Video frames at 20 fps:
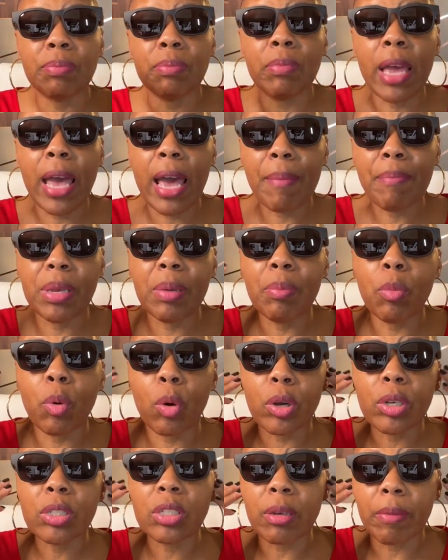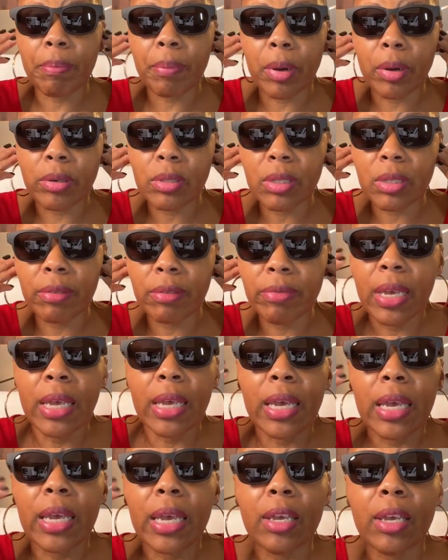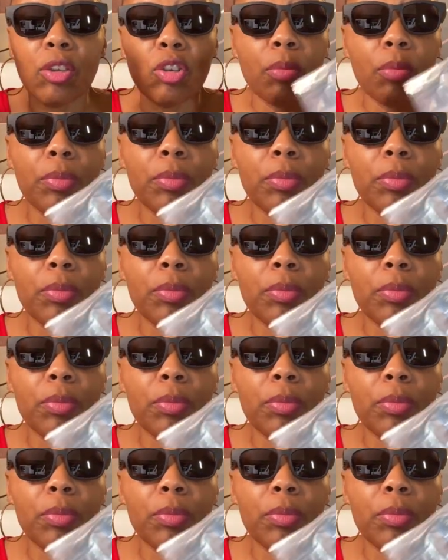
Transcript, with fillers: have be more submersive in your